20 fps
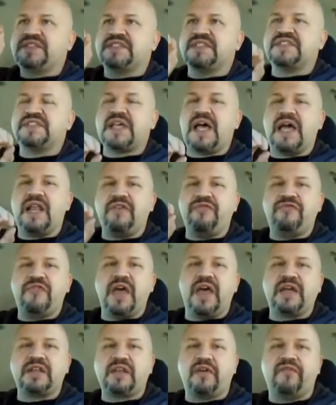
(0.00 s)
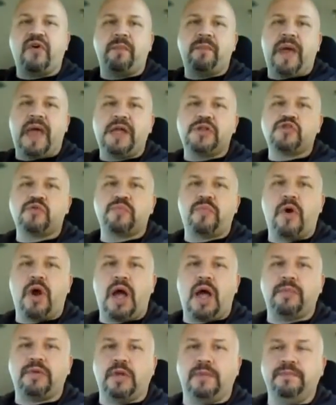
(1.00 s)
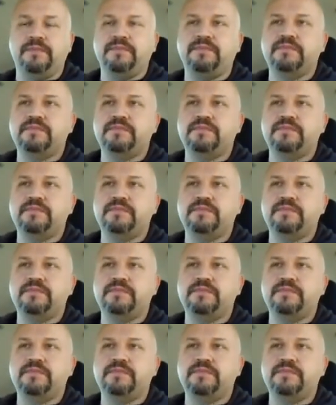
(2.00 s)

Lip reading: a side effect of a major problem.